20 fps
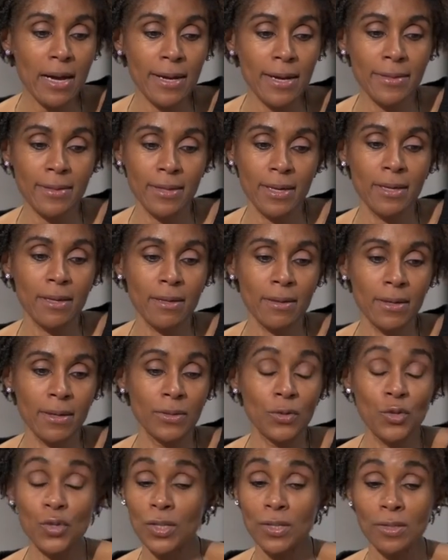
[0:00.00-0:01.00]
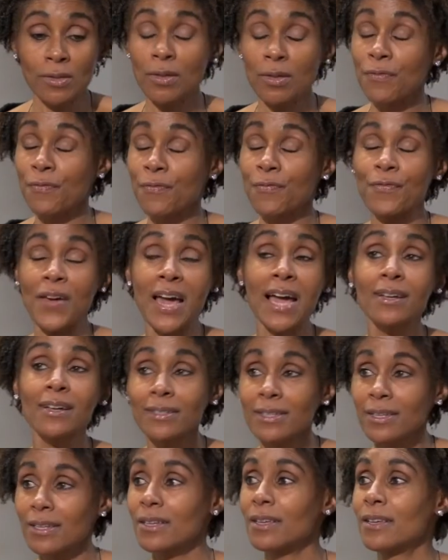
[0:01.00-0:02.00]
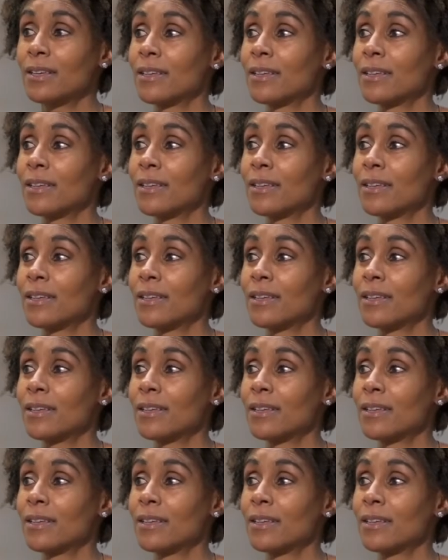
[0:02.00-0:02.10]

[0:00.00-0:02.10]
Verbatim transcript: I think uh, just the fact